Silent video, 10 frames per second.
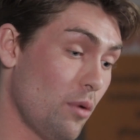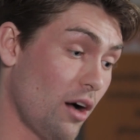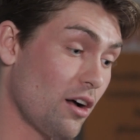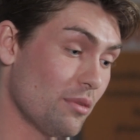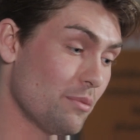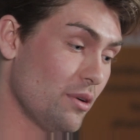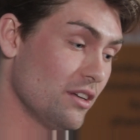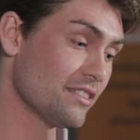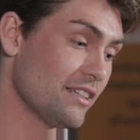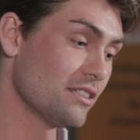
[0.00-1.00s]
Our company
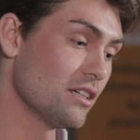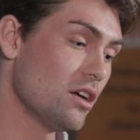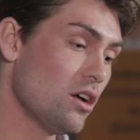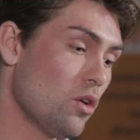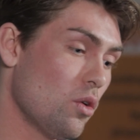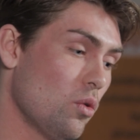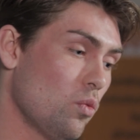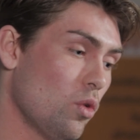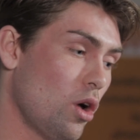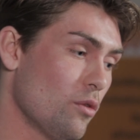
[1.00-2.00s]
personally
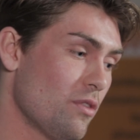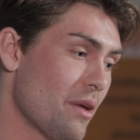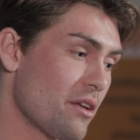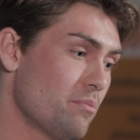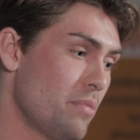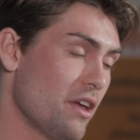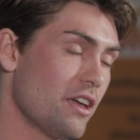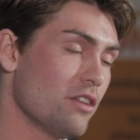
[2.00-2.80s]
will hopefully make big